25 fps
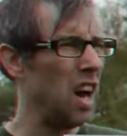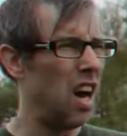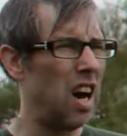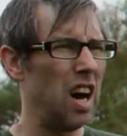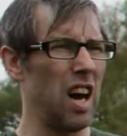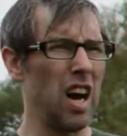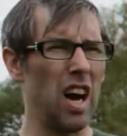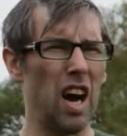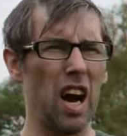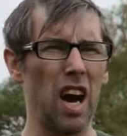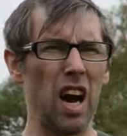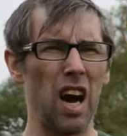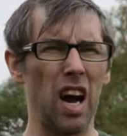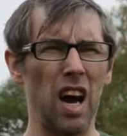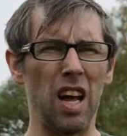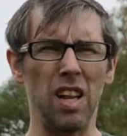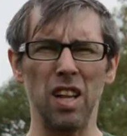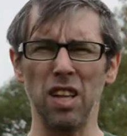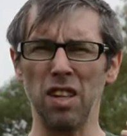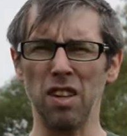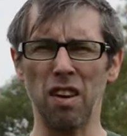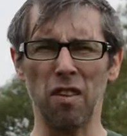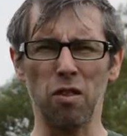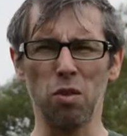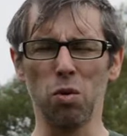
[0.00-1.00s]
Uh, and
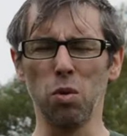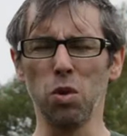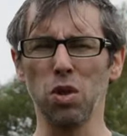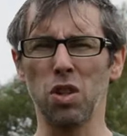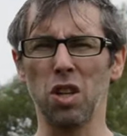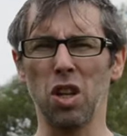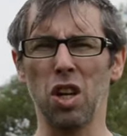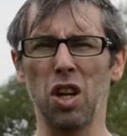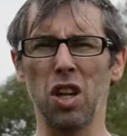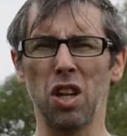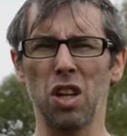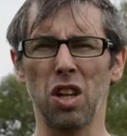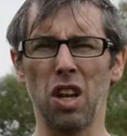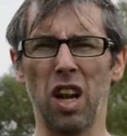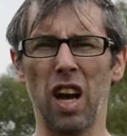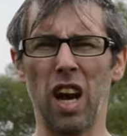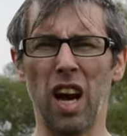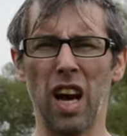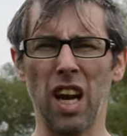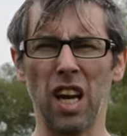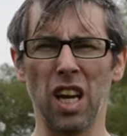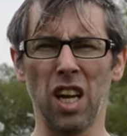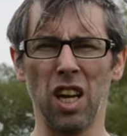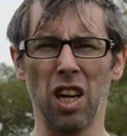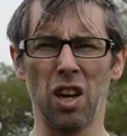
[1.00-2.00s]
this, I've always heard
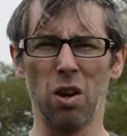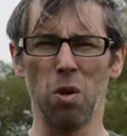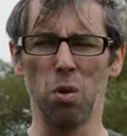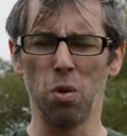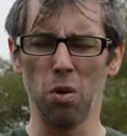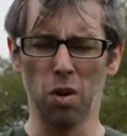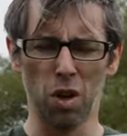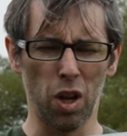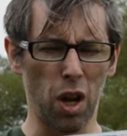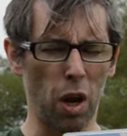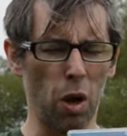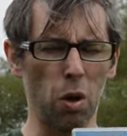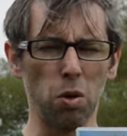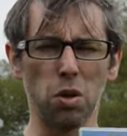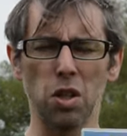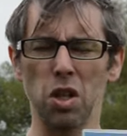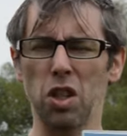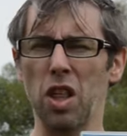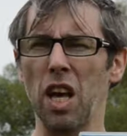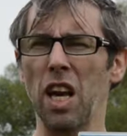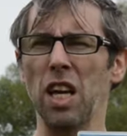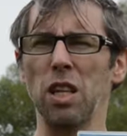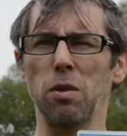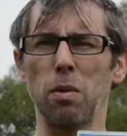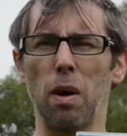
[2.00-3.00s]
like, you know, loads of
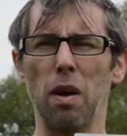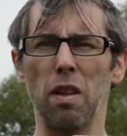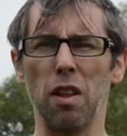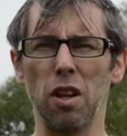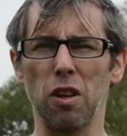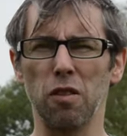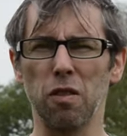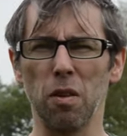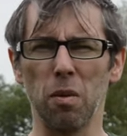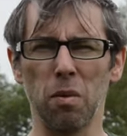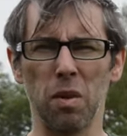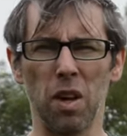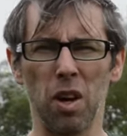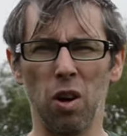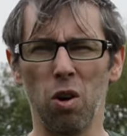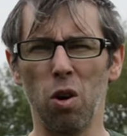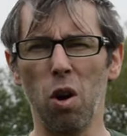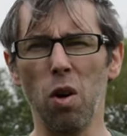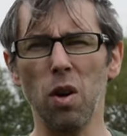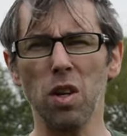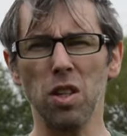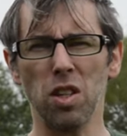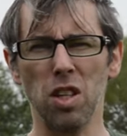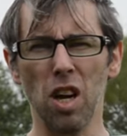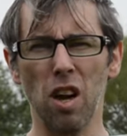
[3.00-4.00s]
things about this film that,
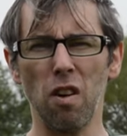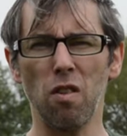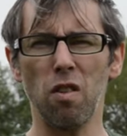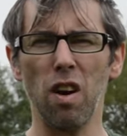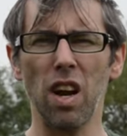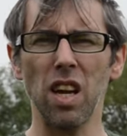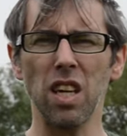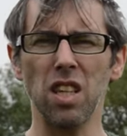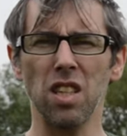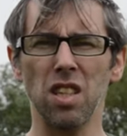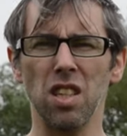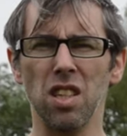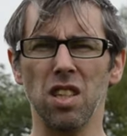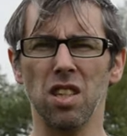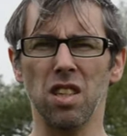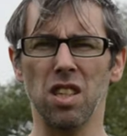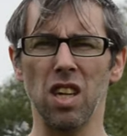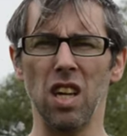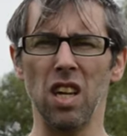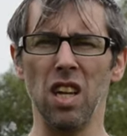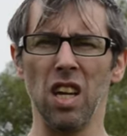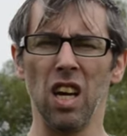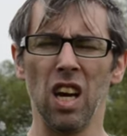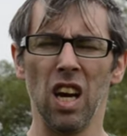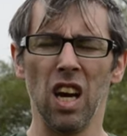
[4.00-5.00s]
oh, it's doing racist
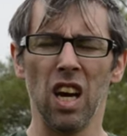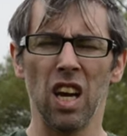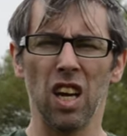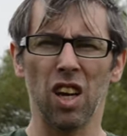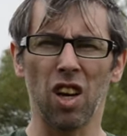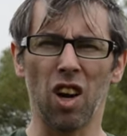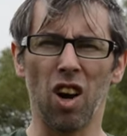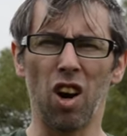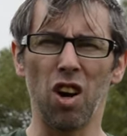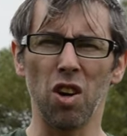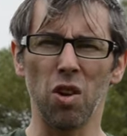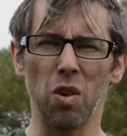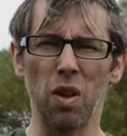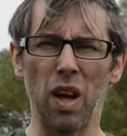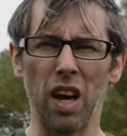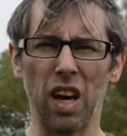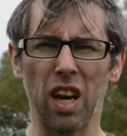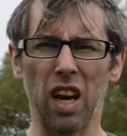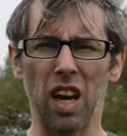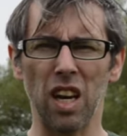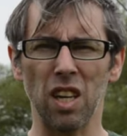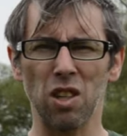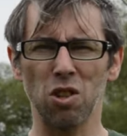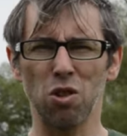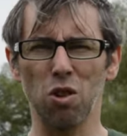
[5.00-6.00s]
and can't do that
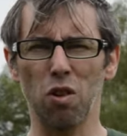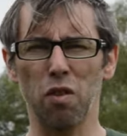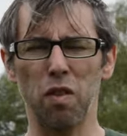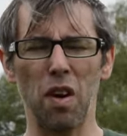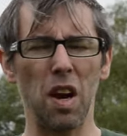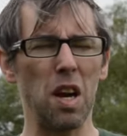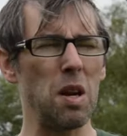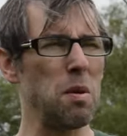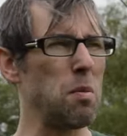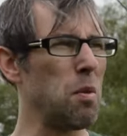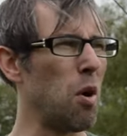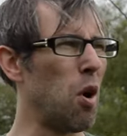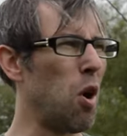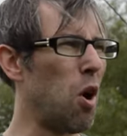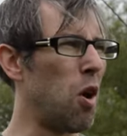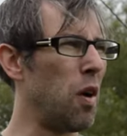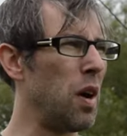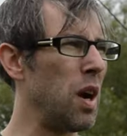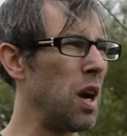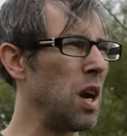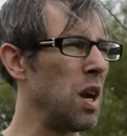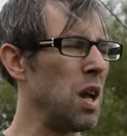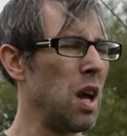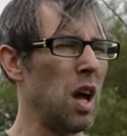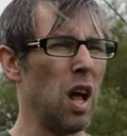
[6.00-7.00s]
kind of stuff
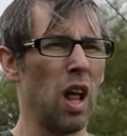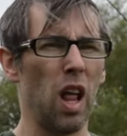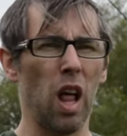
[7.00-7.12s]
anymore.